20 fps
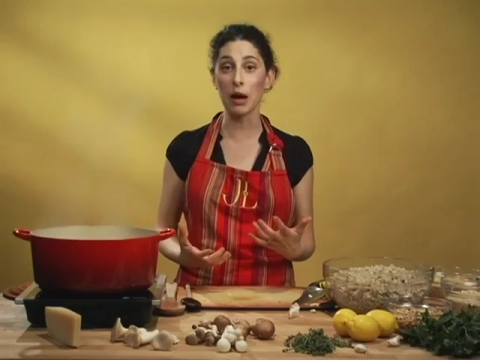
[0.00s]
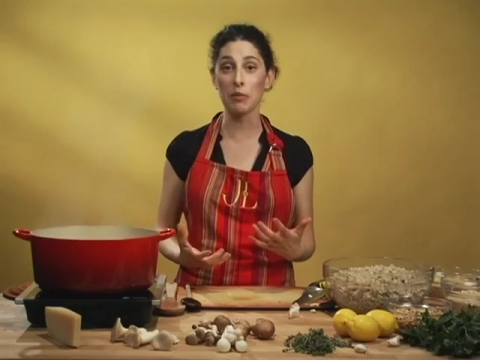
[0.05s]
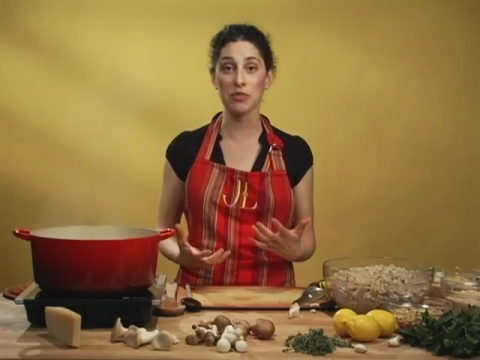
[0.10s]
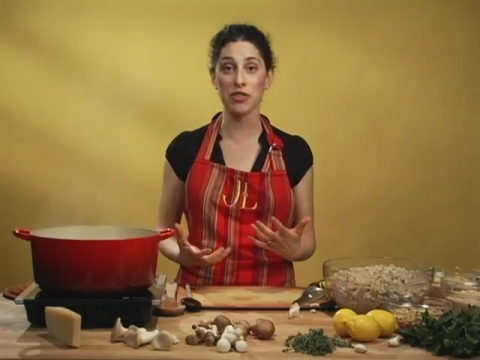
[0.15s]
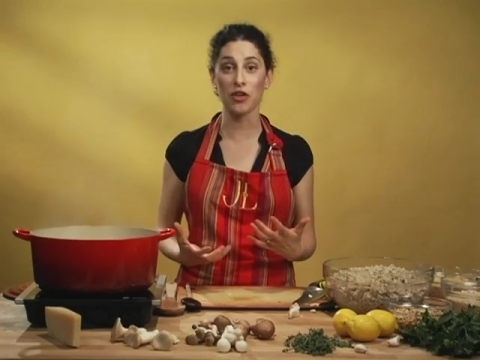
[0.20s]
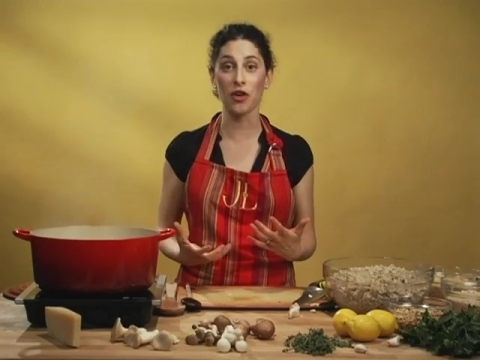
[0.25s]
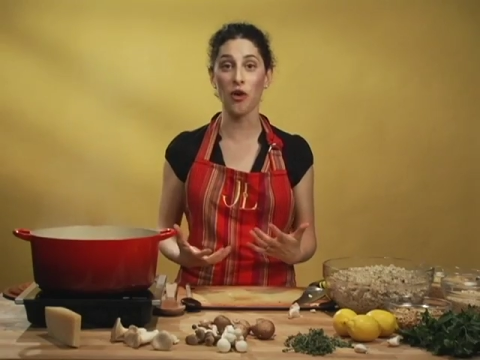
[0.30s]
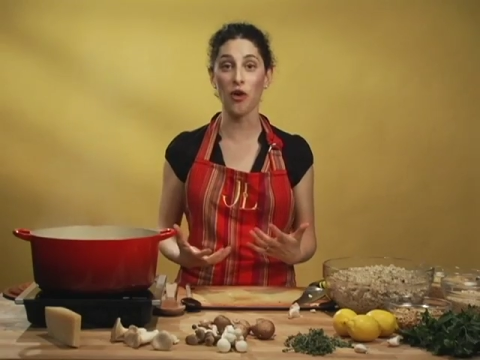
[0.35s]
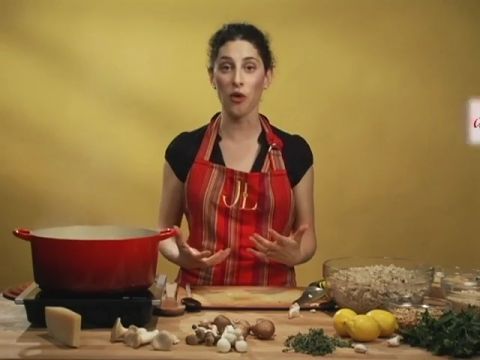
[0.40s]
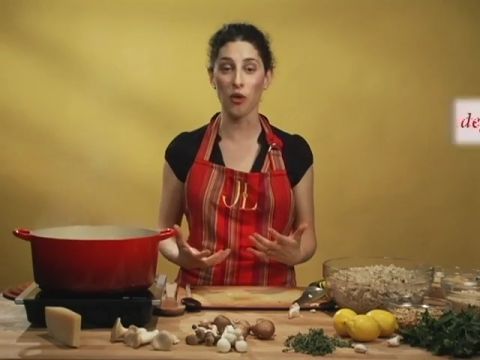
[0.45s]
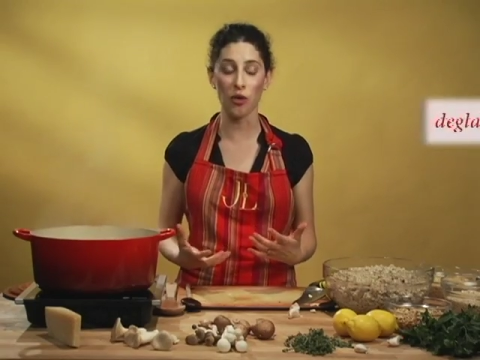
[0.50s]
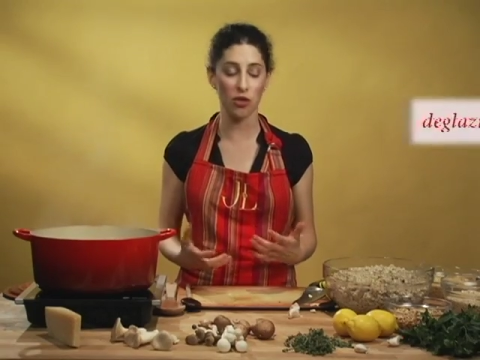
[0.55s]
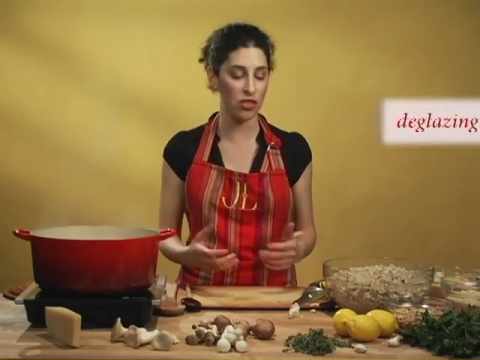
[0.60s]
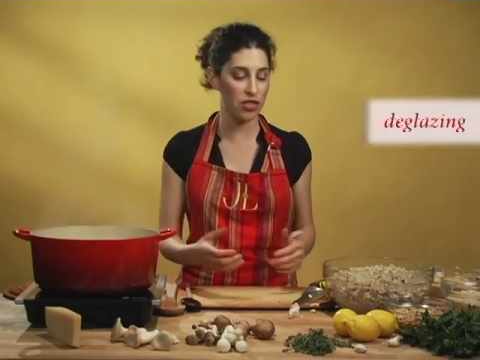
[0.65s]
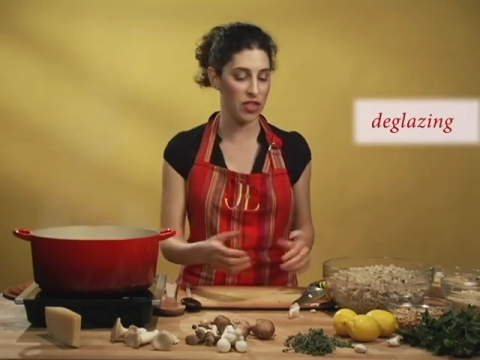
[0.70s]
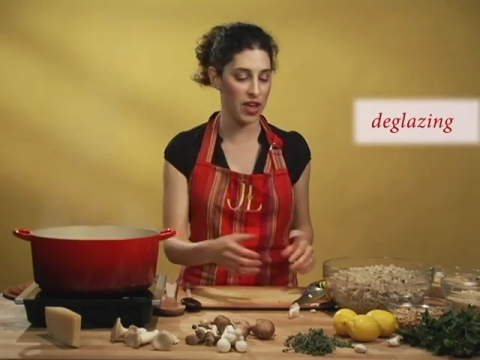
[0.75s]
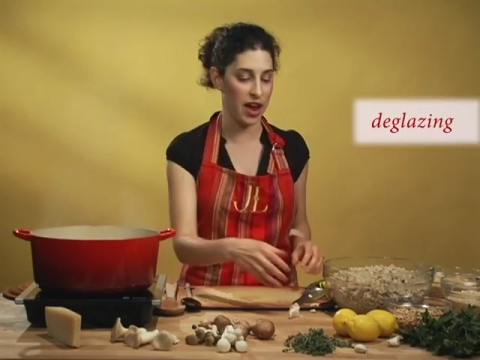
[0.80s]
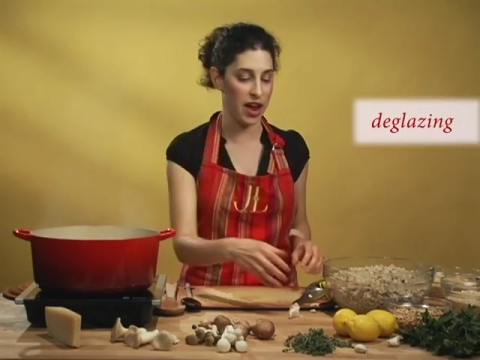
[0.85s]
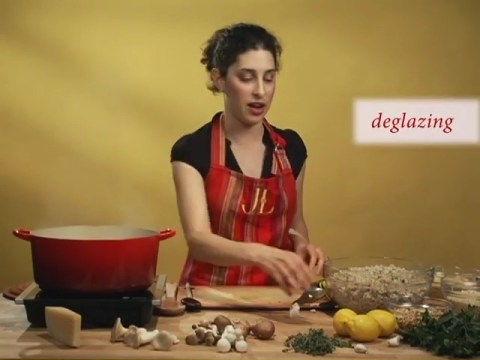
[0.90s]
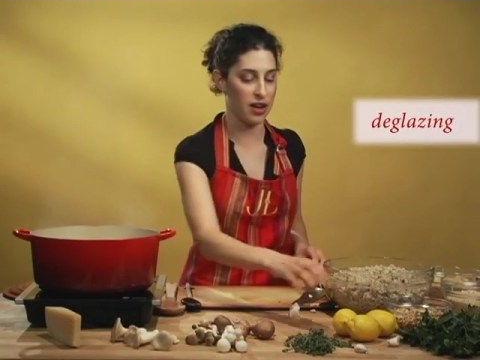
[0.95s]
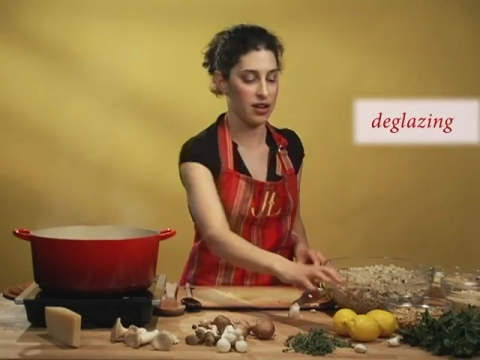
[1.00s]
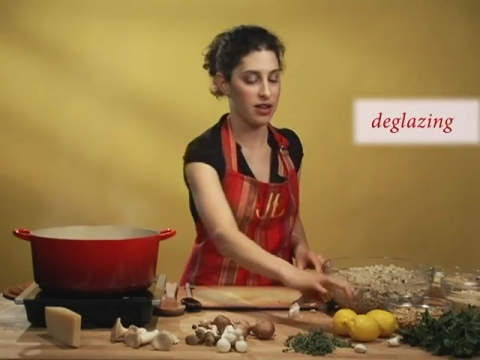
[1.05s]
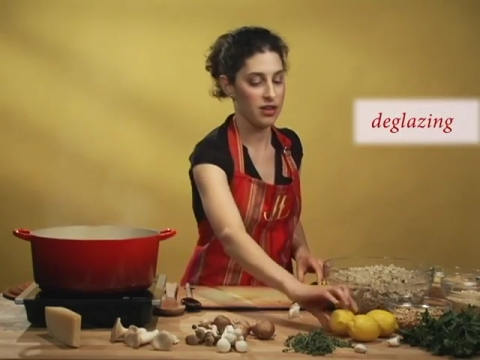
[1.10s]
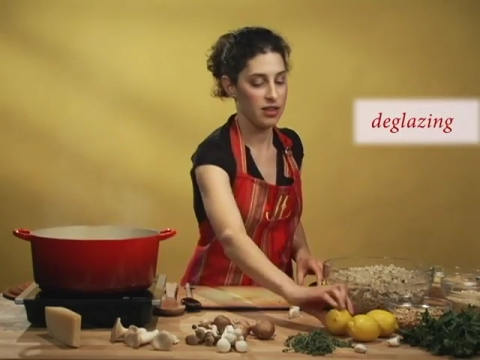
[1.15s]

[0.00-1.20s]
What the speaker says: up the whole thing.